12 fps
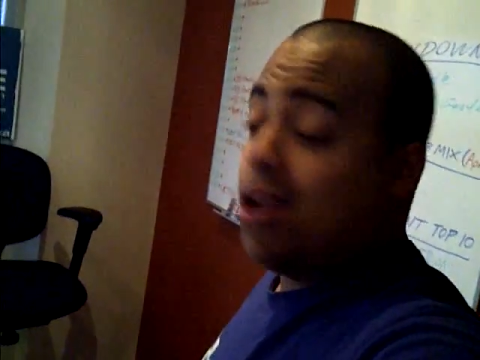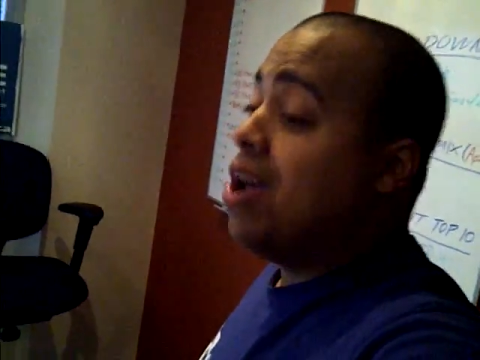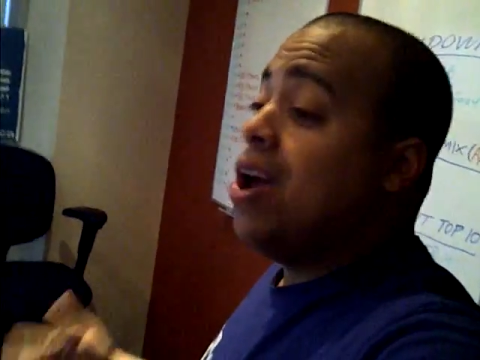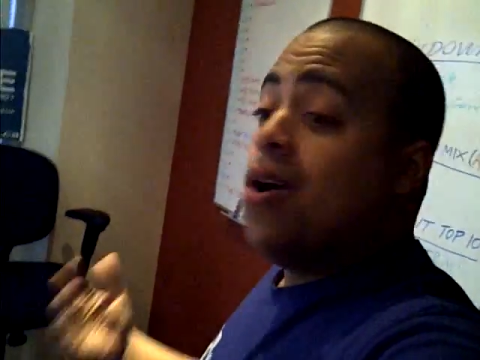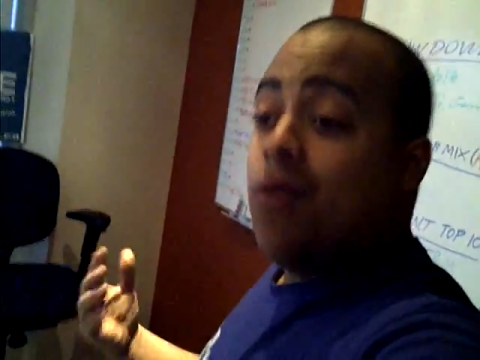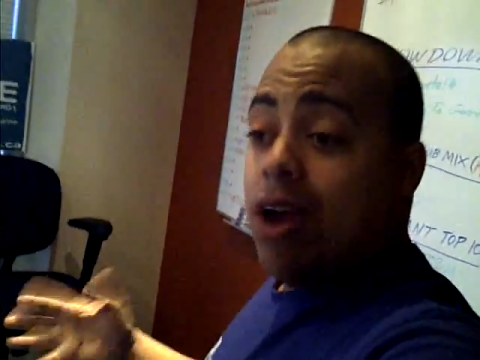
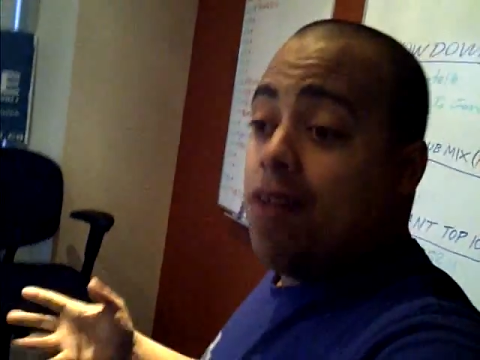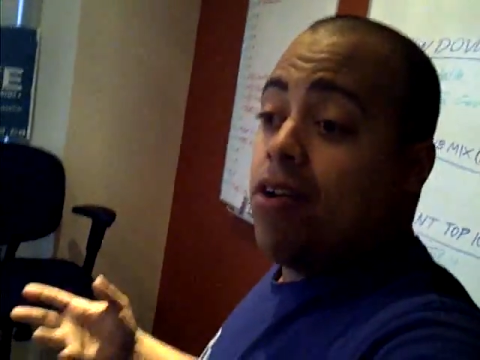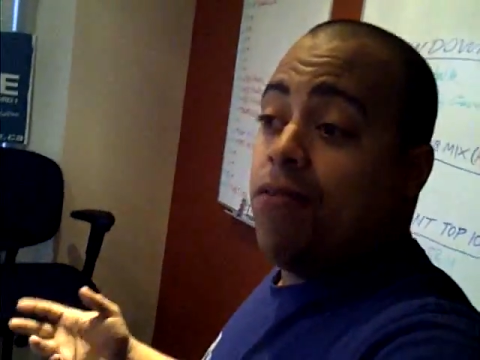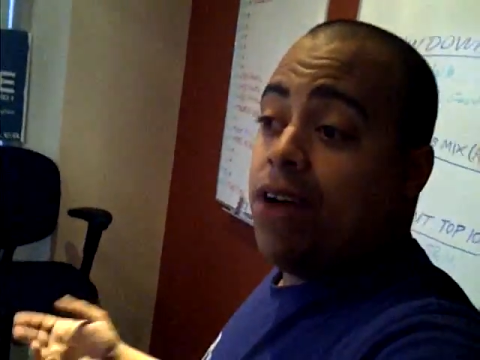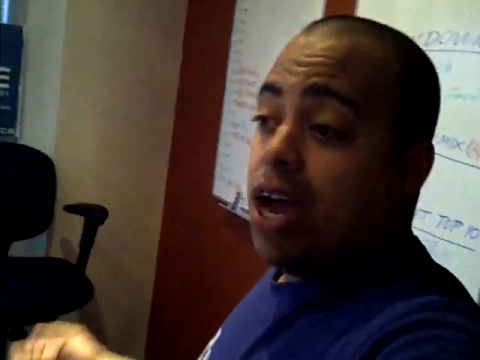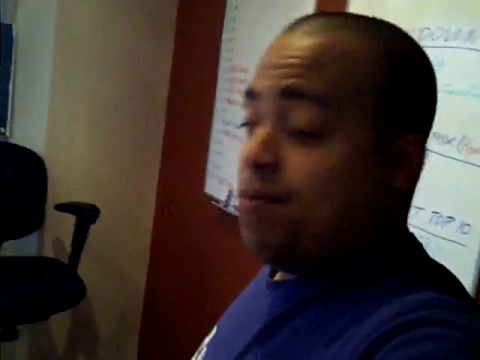but
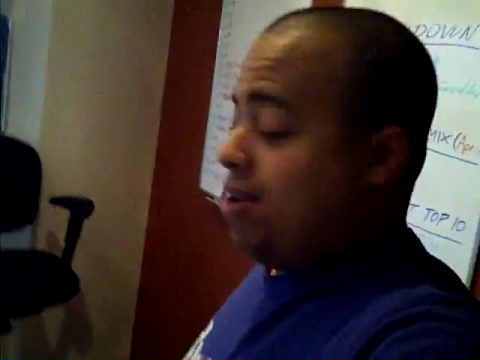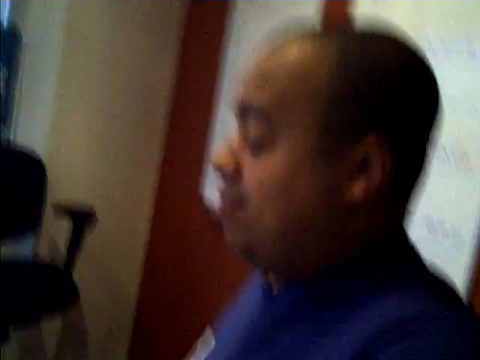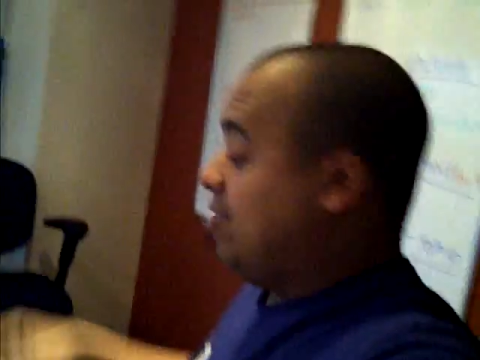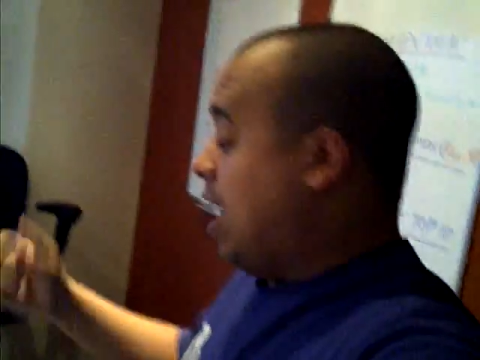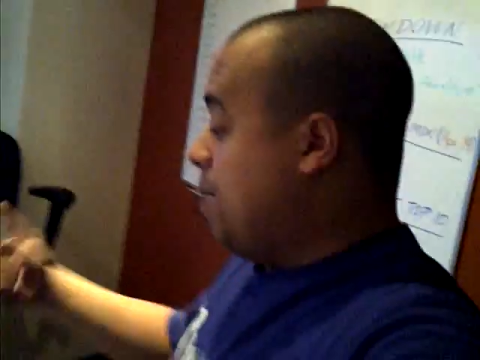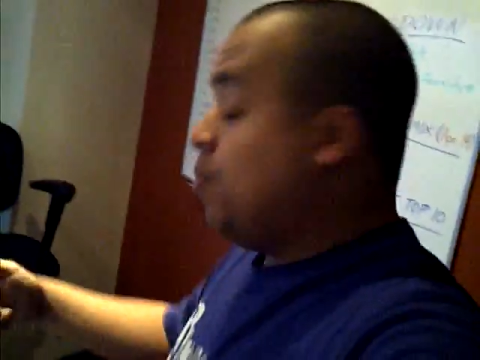whatever your vibe
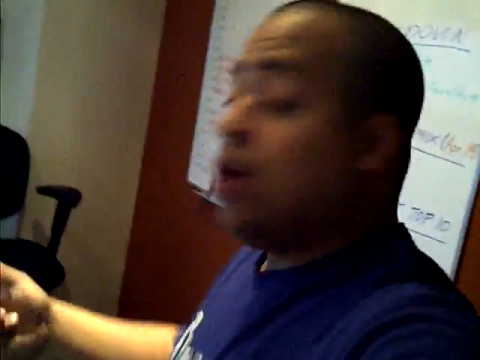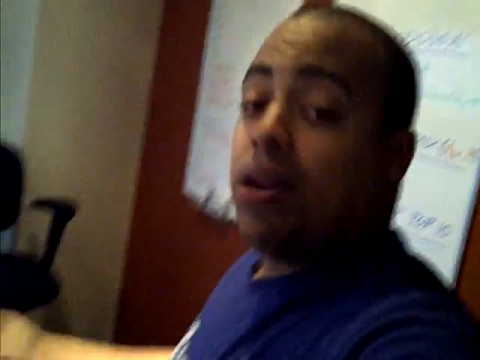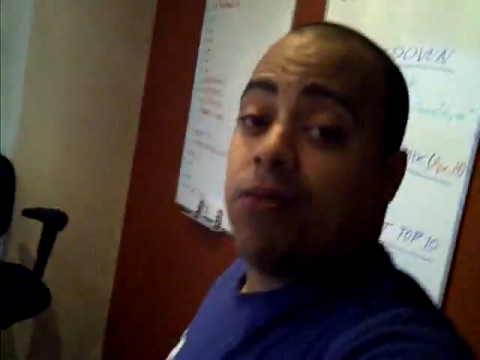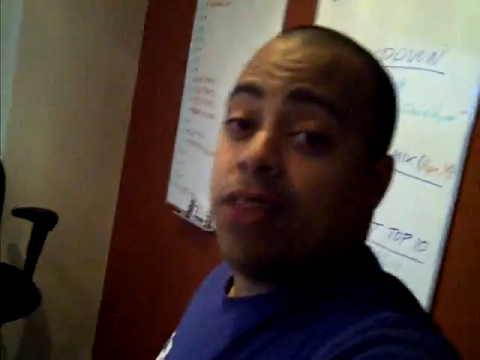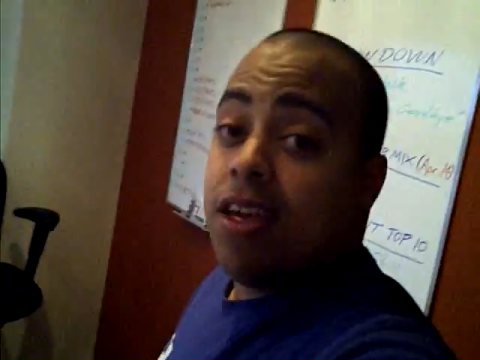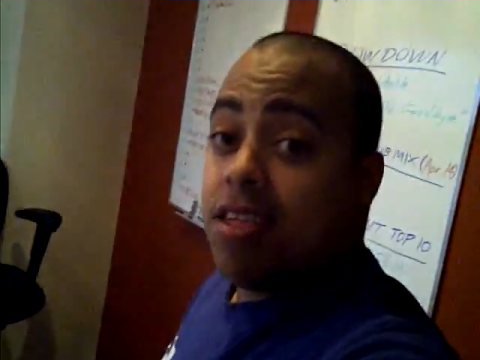is. I've been
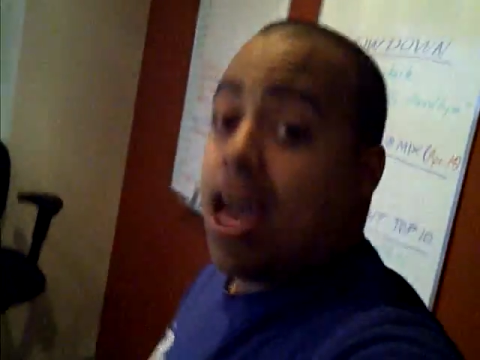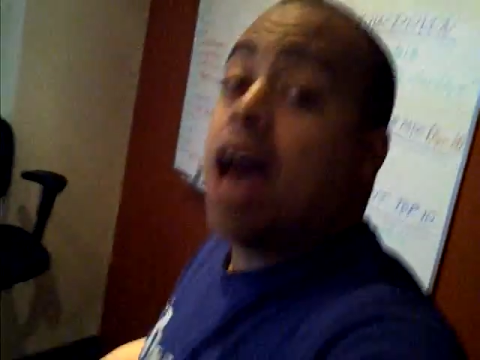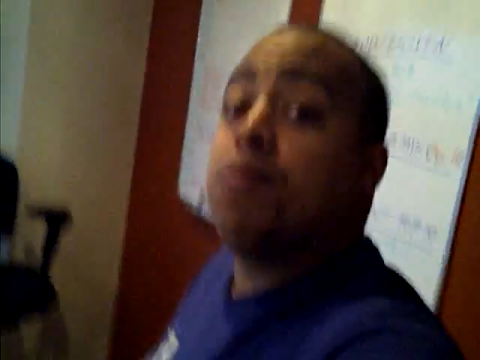waiting for this.